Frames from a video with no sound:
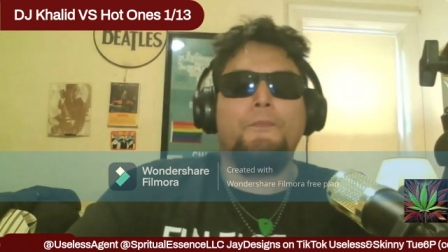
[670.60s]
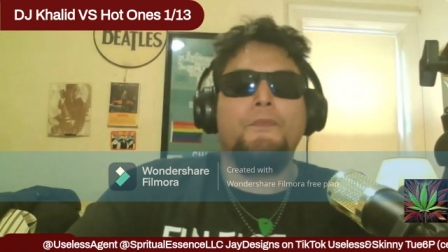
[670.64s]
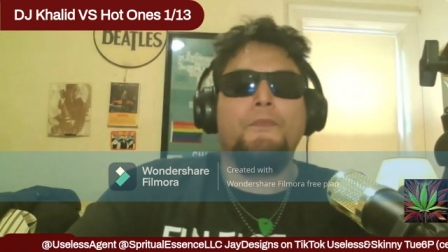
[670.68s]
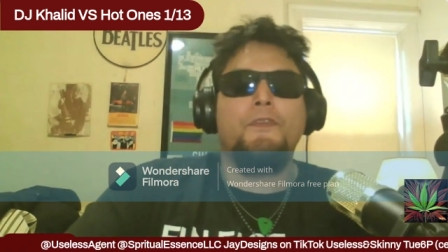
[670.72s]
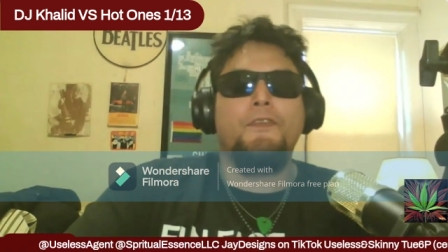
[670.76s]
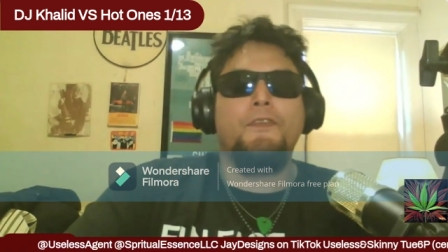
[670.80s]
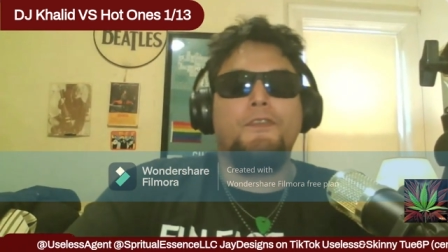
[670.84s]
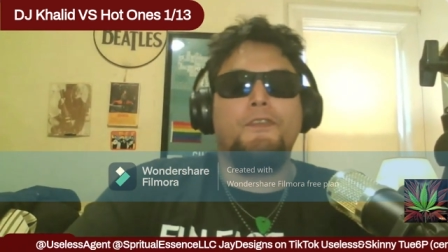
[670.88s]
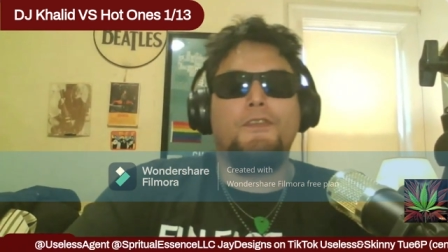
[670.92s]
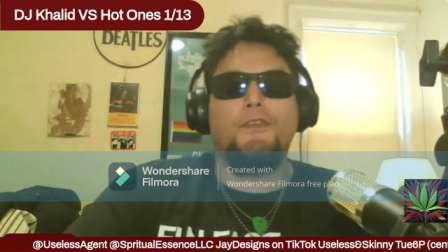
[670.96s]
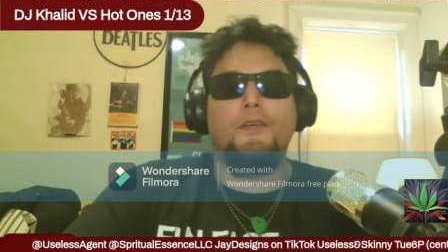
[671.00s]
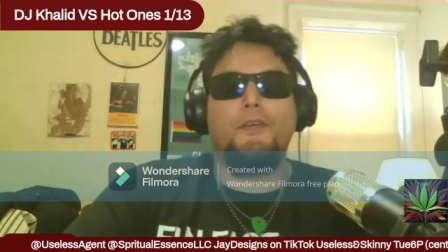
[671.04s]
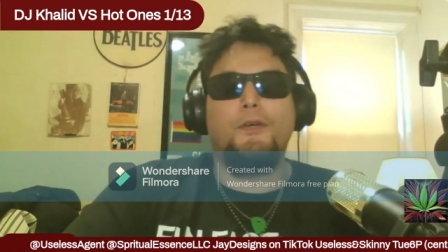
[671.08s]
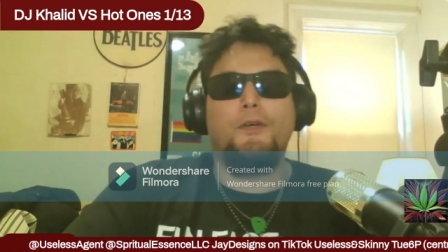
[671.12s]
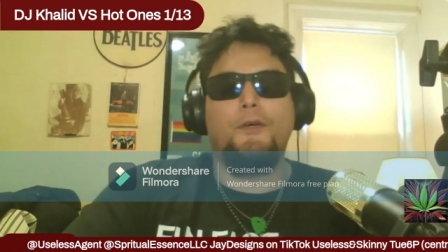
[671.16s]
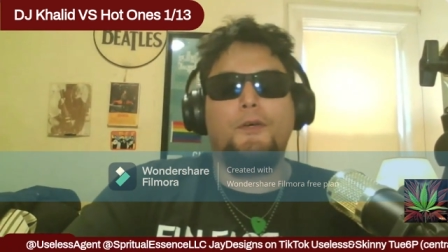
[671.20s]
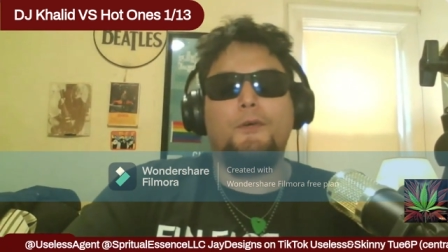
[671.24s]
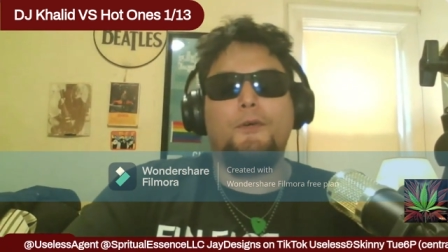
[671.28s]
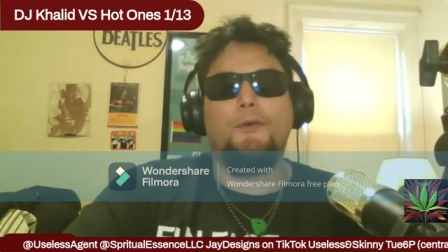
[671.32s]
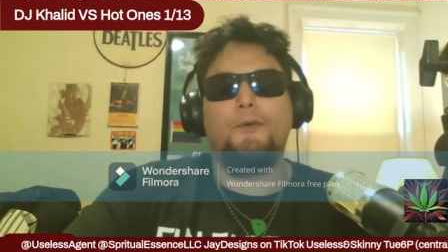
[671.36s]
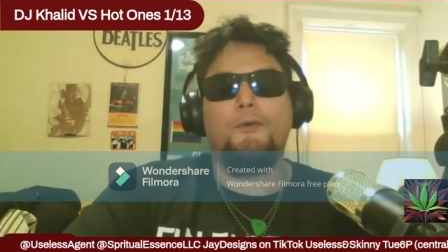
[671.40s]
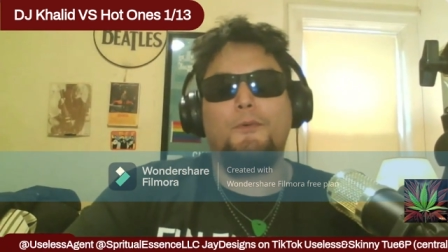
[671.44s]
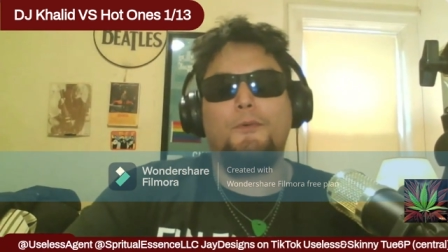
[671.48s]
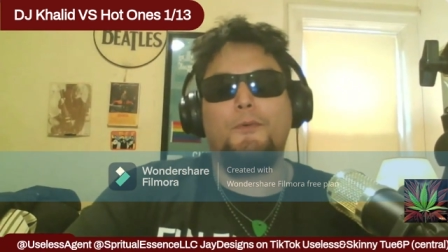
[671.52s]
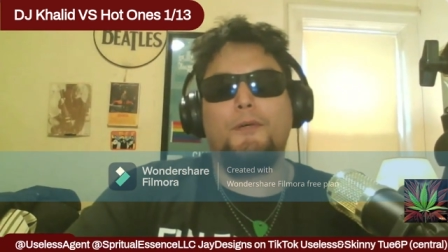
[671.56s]

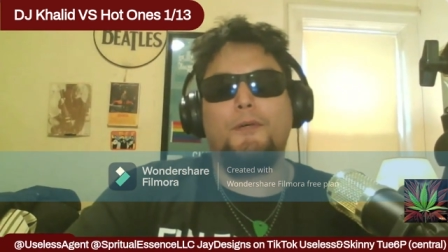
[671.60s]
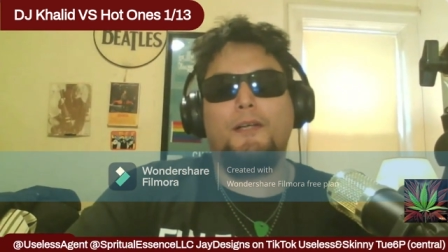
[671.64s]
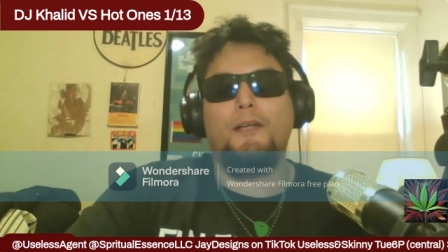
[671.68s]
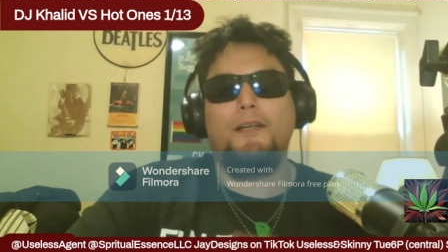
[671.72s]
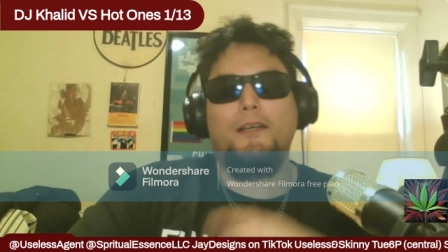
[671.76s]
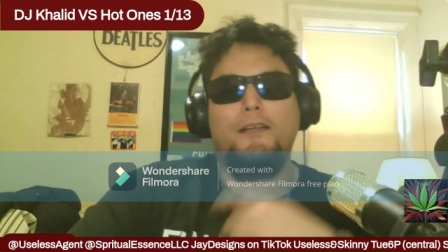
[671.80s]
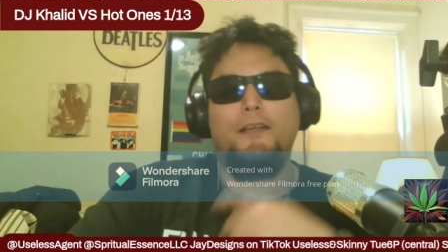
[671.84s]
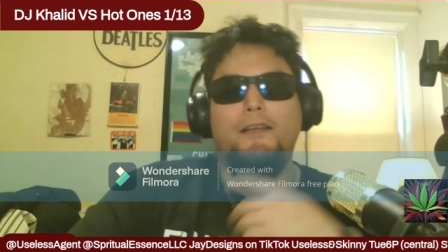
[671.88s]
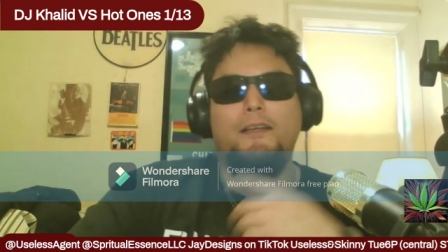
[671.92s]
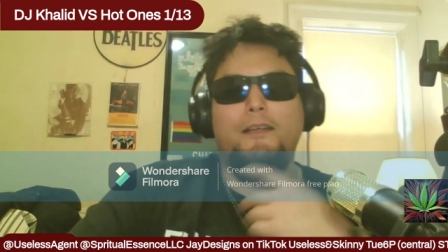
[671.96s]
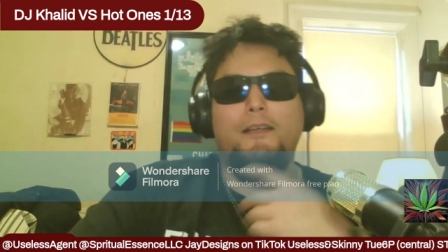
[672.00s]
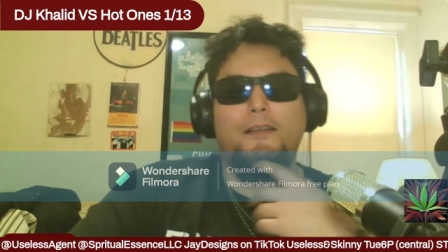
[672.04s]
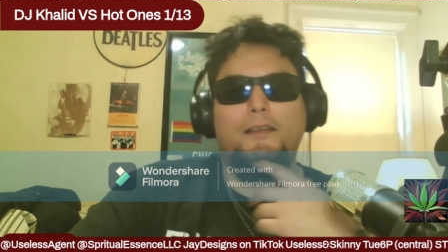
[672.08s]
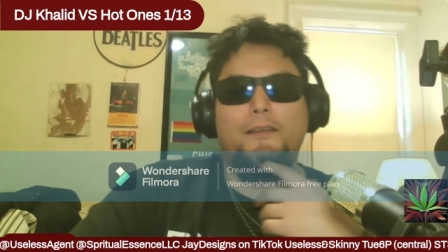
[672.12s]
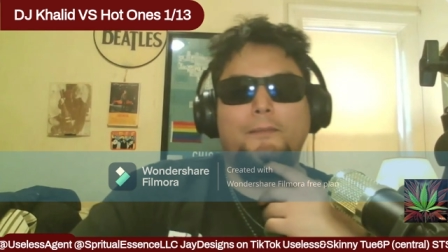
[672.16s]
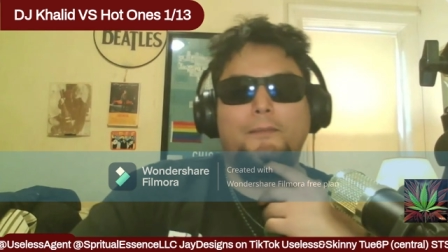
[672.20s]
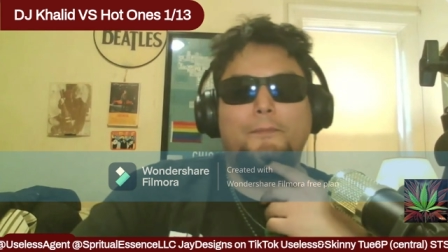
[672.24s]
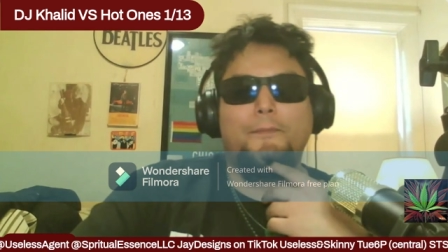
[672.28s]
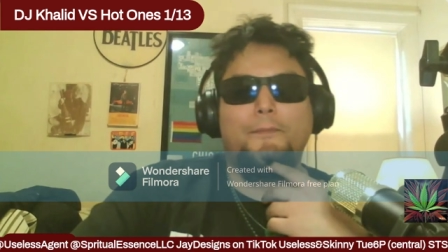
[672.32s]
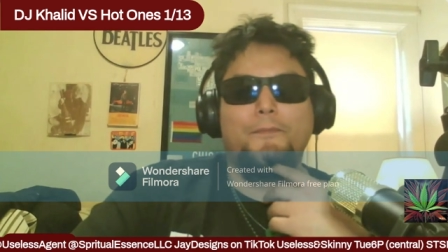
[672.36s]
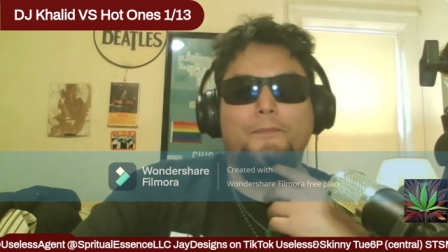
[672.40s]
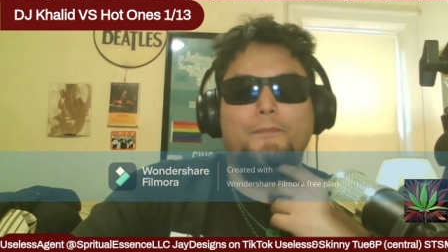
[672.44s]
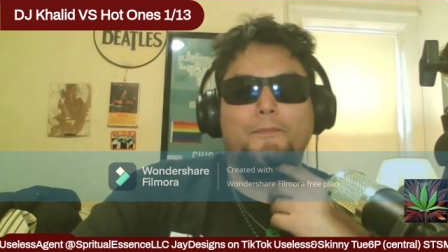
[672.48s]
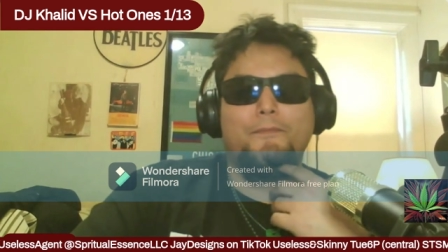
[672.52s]
So um,